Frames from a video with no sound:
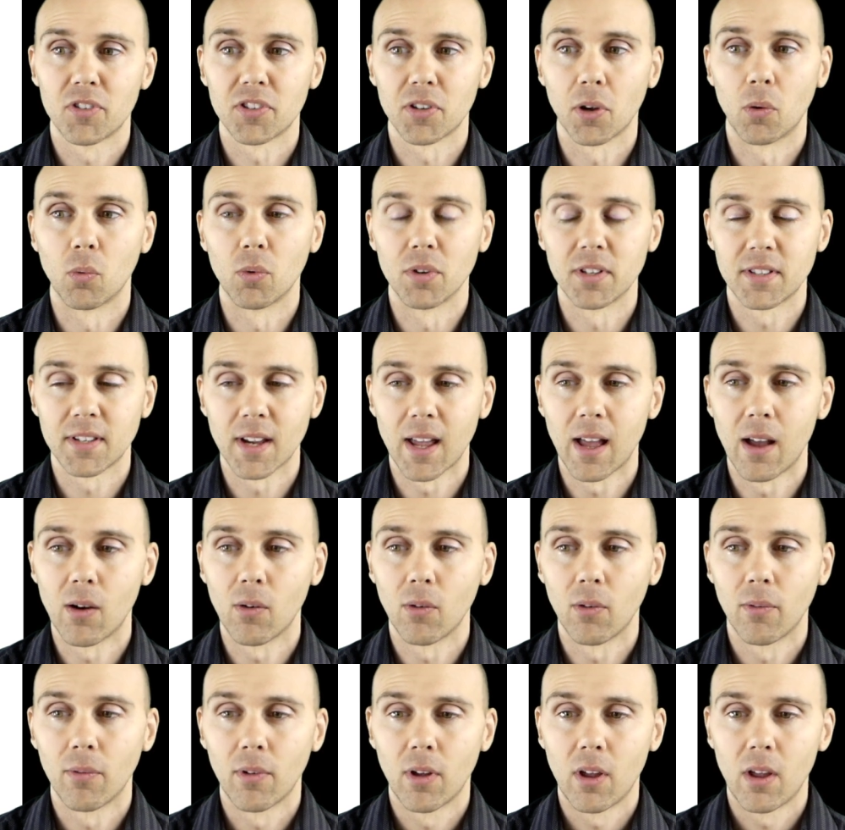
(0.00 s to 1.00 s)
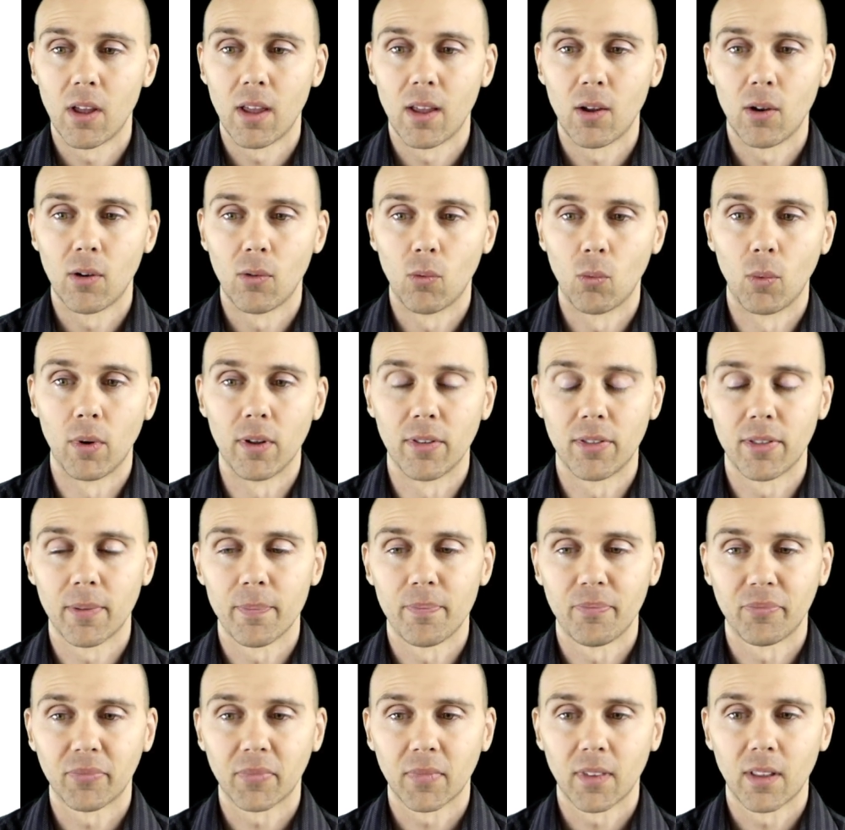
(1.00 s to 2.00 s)
So we start
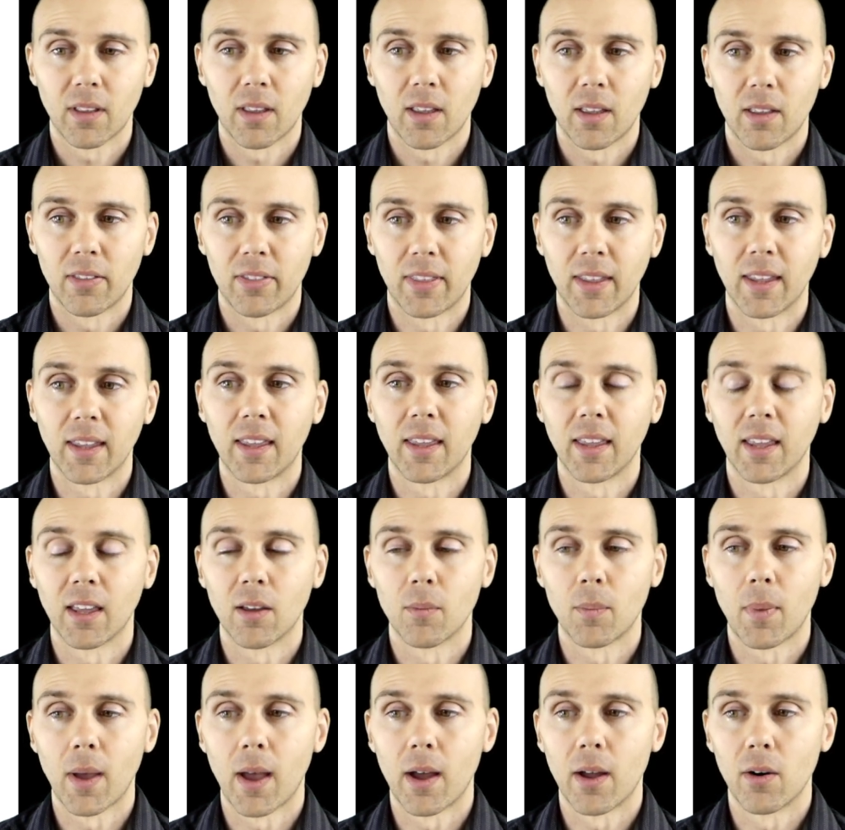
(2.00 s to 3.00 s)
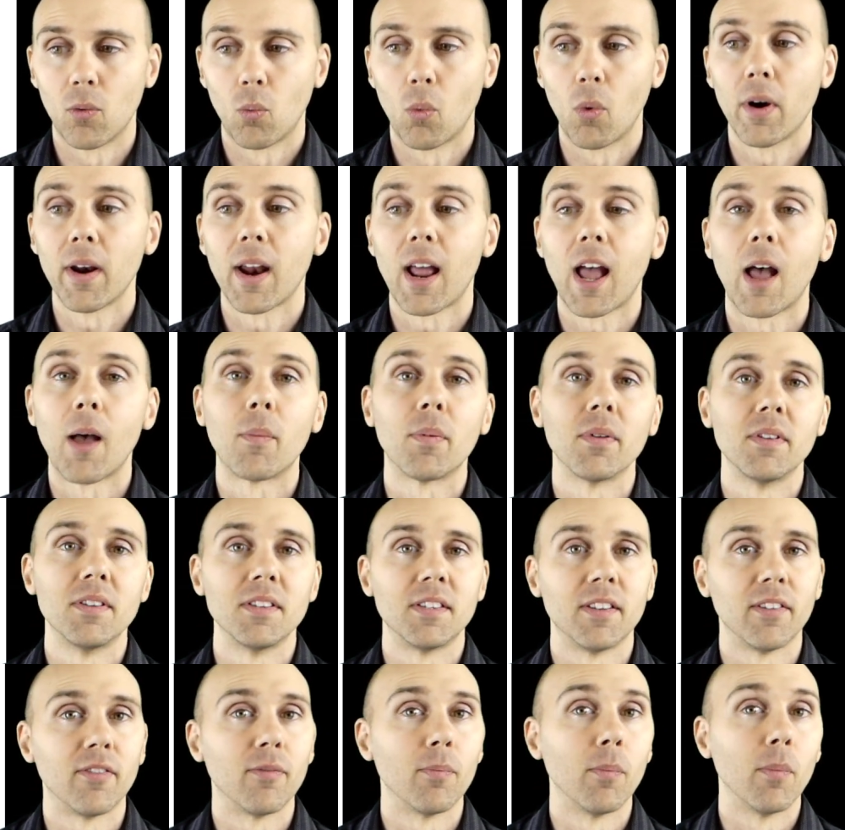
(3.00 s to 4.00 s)
with thinking about what
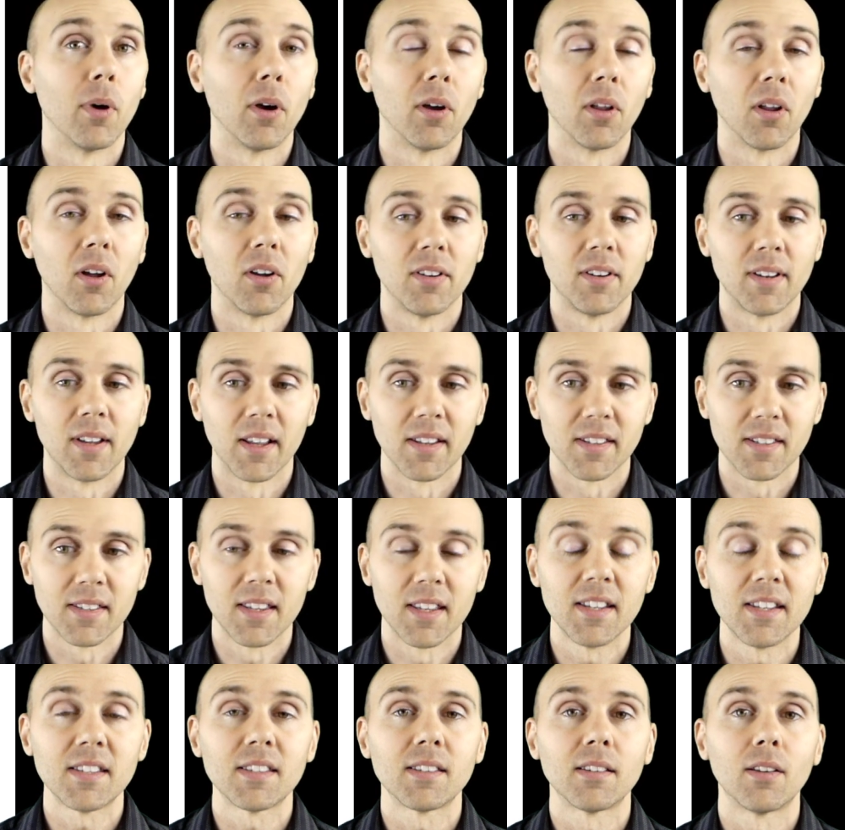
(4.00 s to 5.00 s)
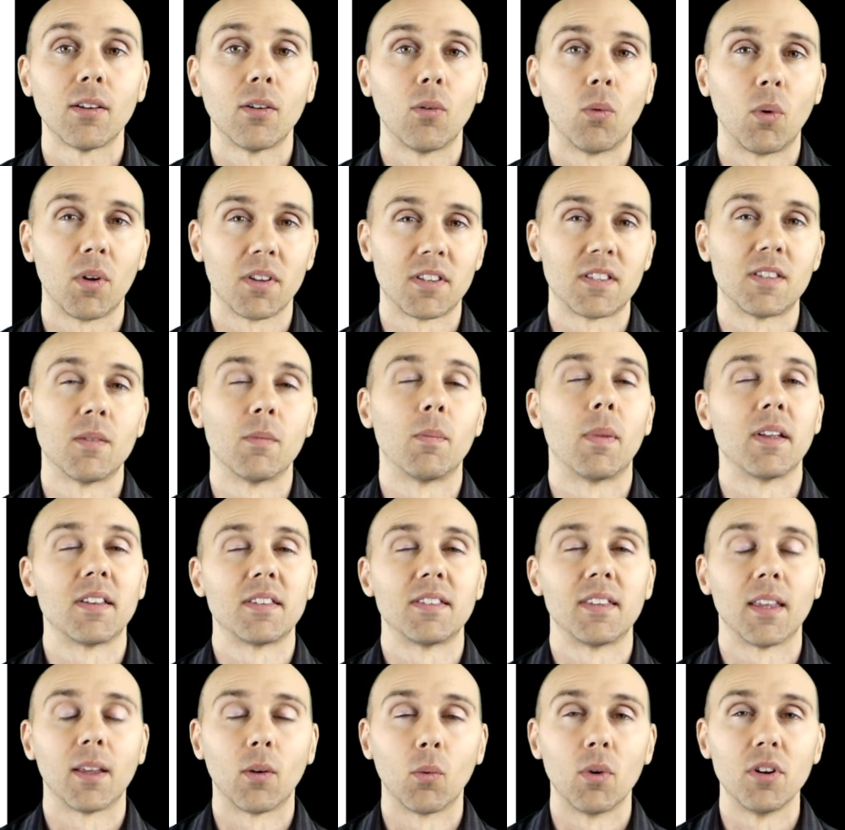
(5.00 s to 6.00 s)
happens if Merlot does this, what's the
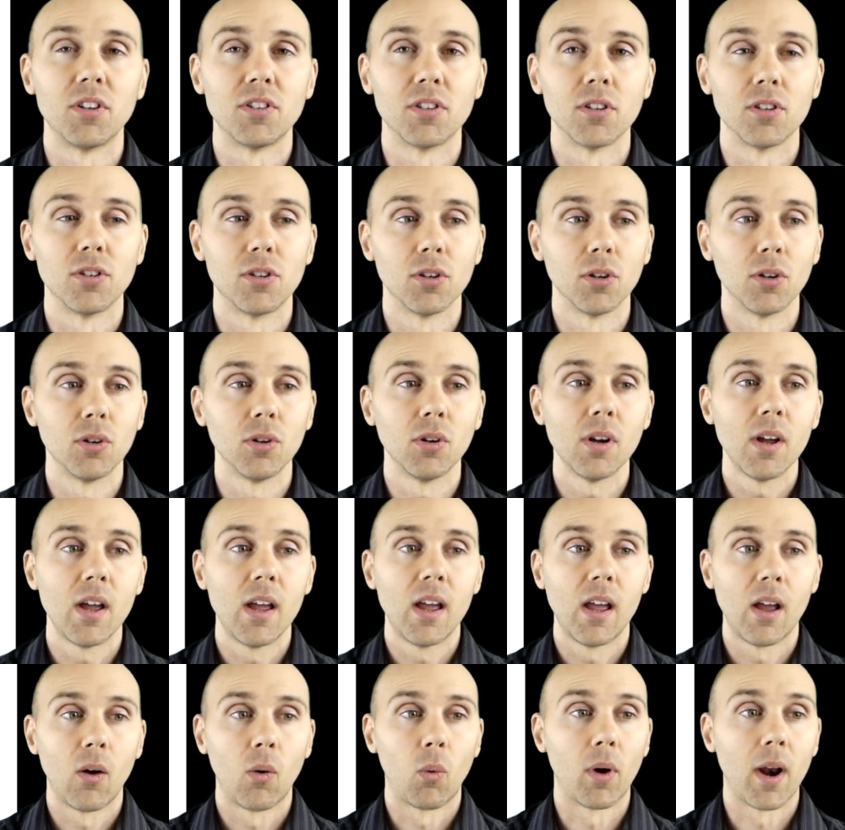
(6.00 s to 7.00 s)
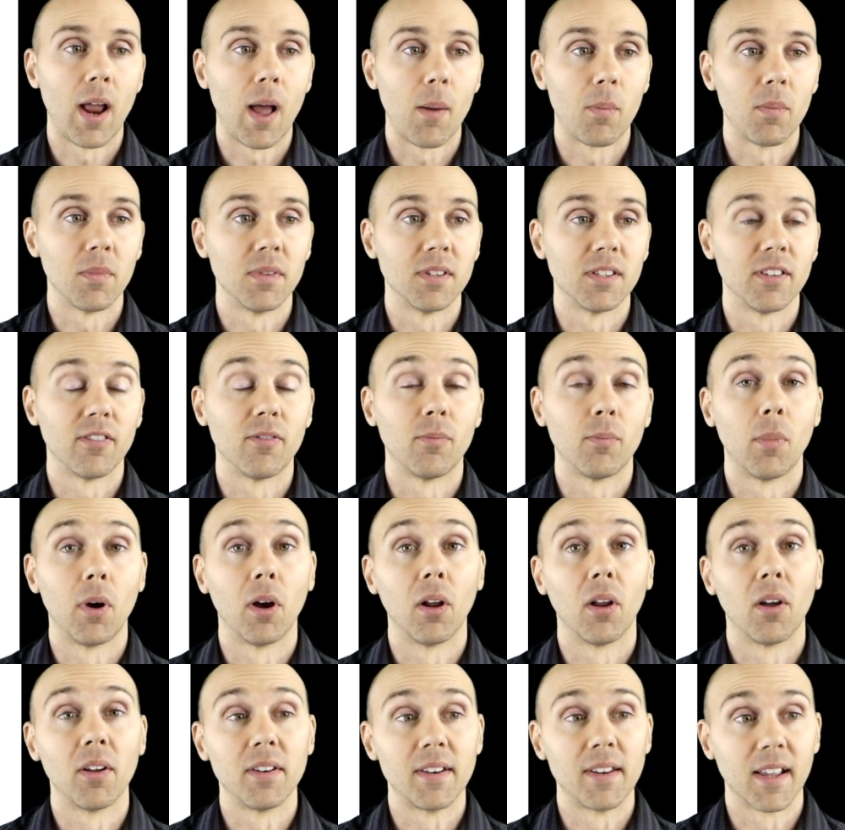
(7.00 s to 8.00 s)
best thing we should do? What happens if
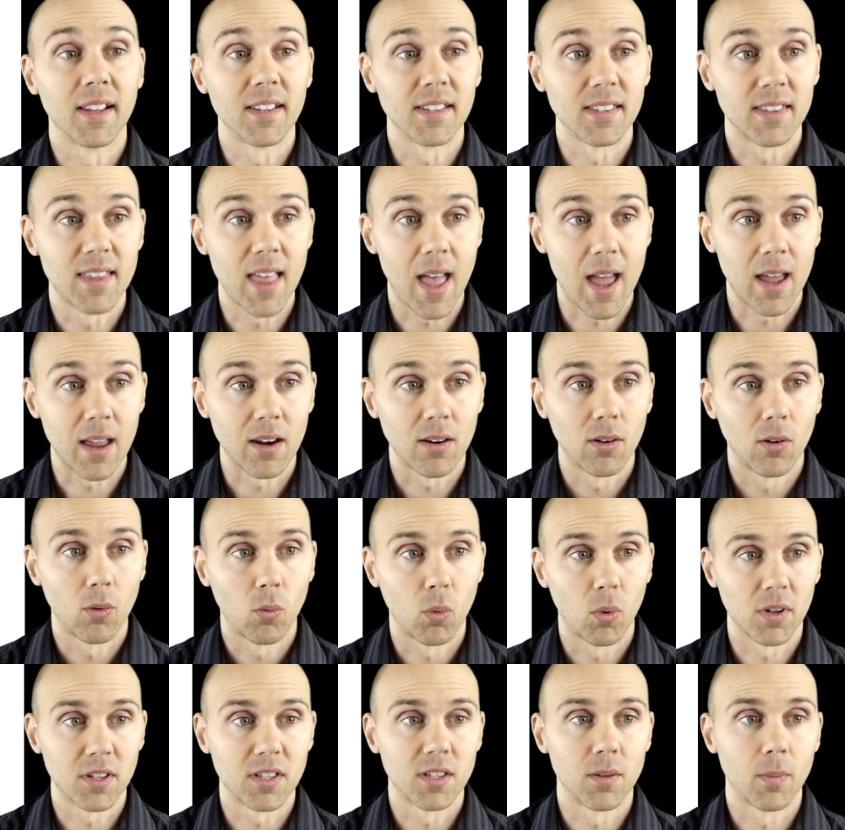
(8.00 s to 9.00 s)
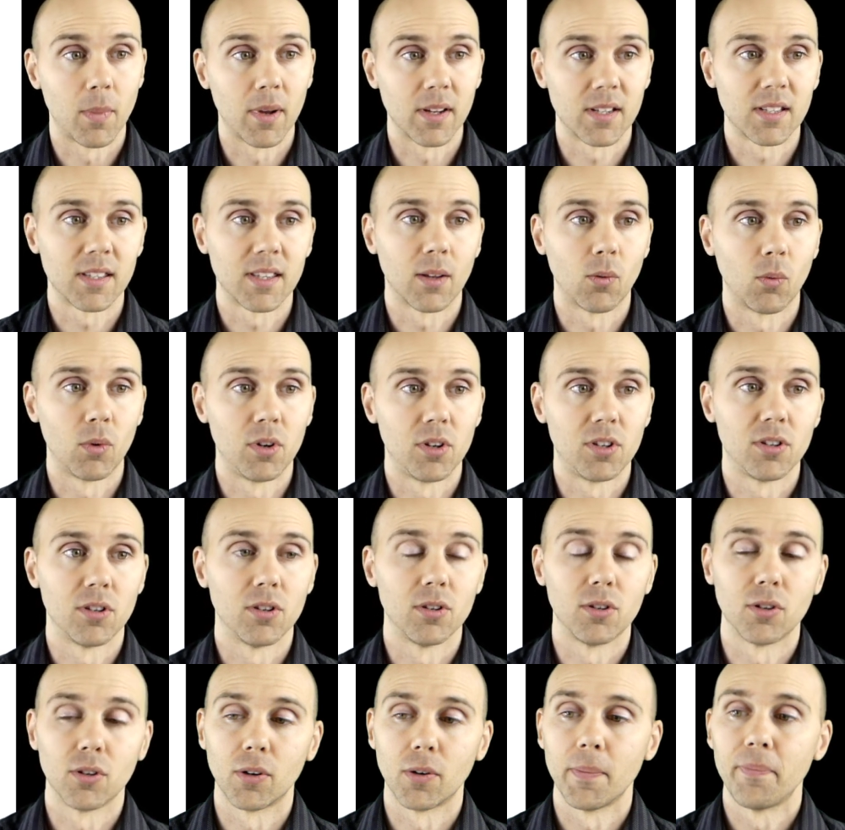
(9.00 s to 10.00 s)
Merlot does that? What's the best thing we
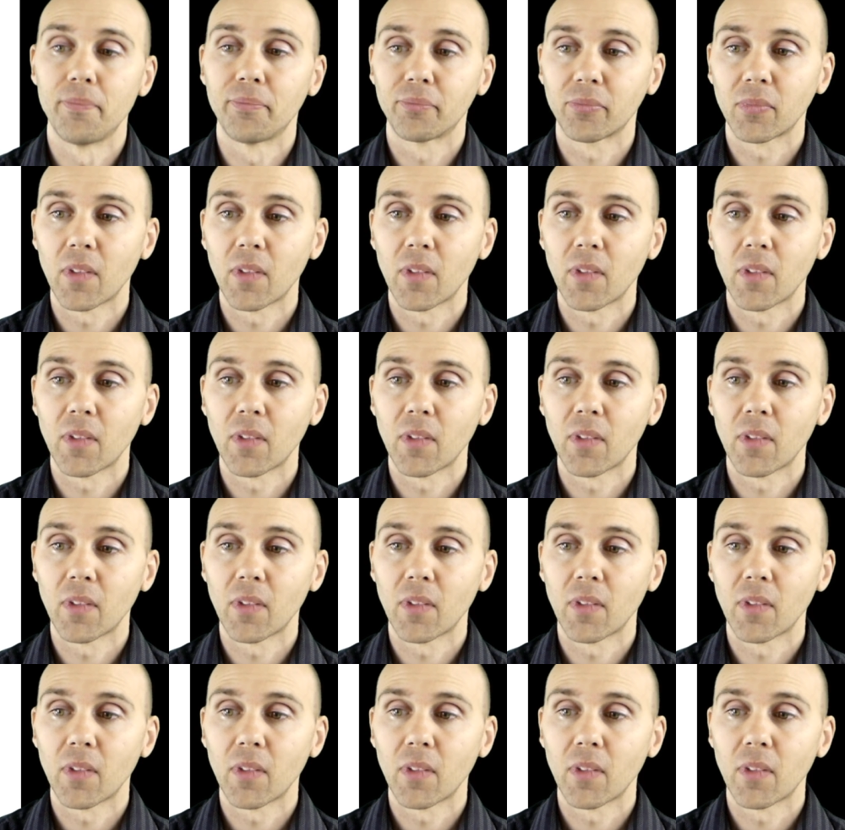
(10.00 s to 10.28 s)
should do?